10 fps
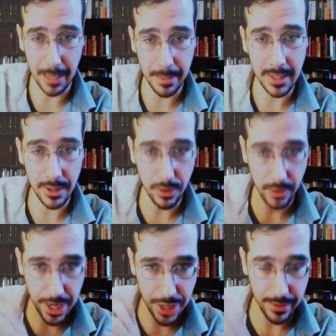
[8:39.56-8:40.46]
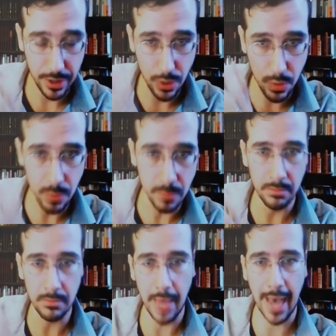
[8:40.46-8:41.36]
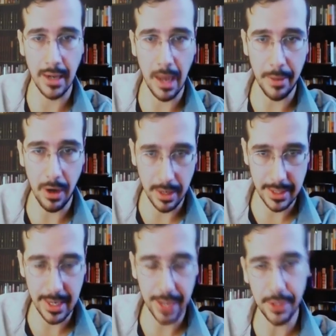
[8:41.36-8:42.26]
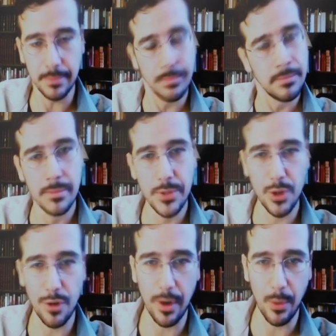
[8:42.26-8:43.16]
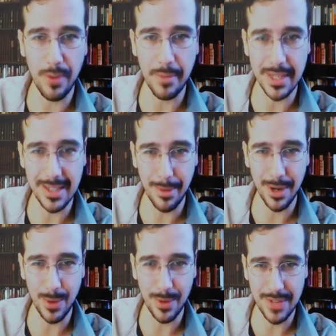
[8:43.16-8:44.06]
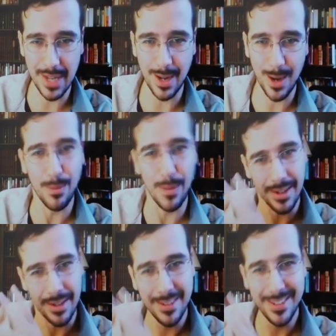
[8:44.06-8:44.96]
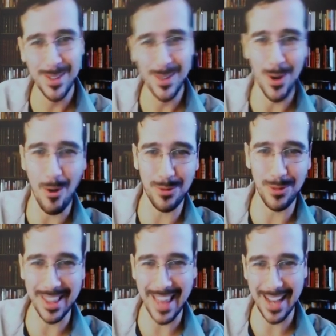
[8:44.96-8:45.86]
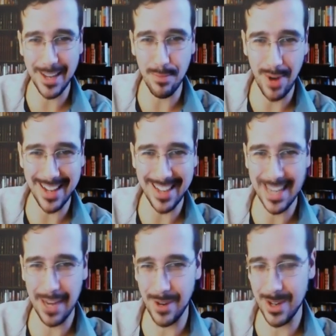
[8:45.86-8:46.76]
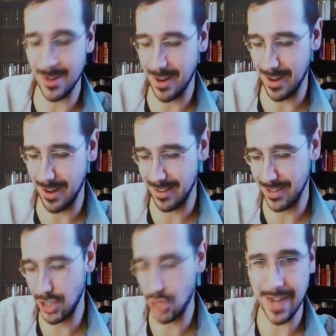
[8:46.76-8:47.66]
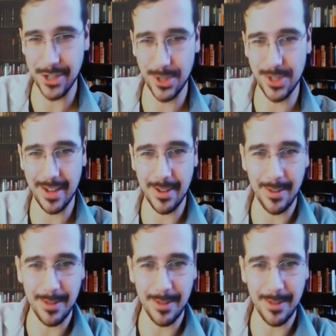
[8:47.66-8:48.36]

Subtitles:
and creation of a new economic architecture. So far, we've been stubborn and we've said no, but hopefully that could break us out of our tragic cycle.